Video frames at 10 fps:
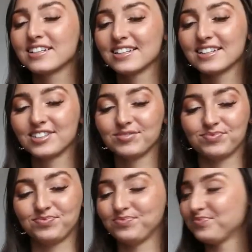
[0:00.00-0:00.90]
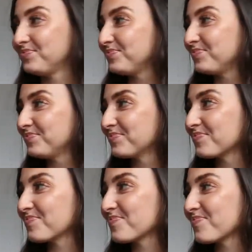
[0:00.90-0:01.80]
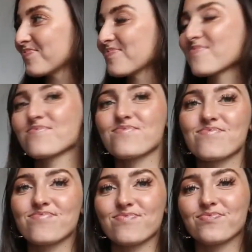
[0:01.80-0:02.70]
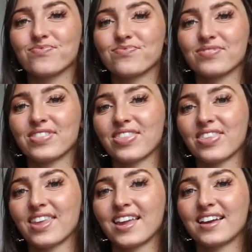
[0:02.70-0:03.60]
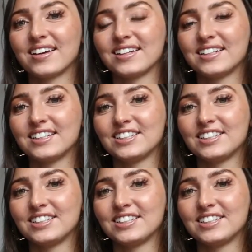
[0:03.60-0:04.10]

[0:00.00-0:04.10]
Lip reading: (not speaking)